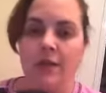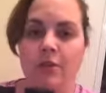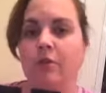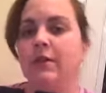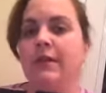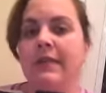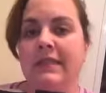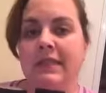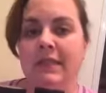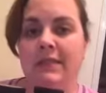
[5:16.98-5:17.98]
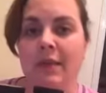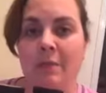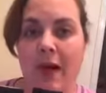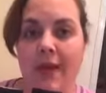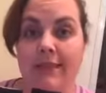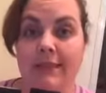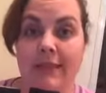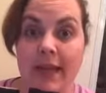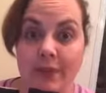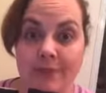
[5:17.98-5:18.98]
you can get these in a pack
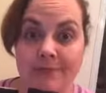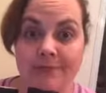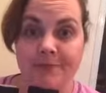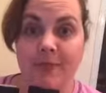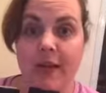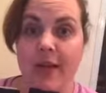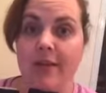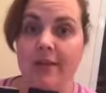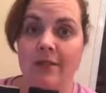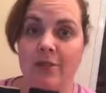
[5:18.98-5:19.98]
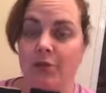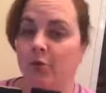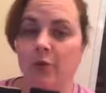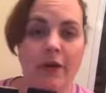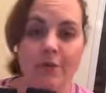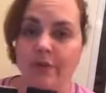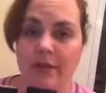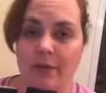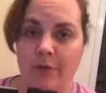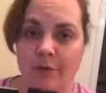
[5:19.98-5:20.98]
together, okay? And these are great for the
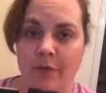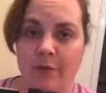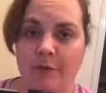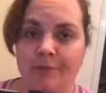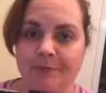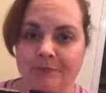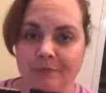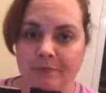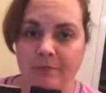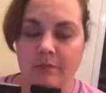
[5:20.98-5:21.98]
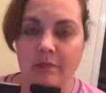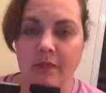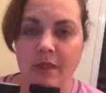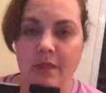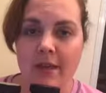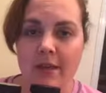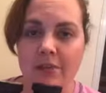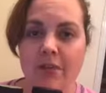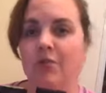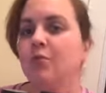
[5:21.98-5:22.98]
healthy people that
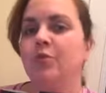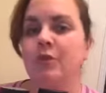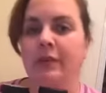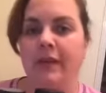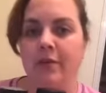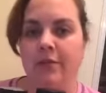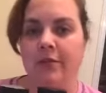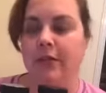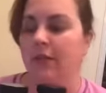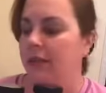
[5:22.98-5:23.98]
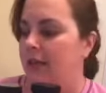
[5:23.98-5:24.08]
just want to be healthier.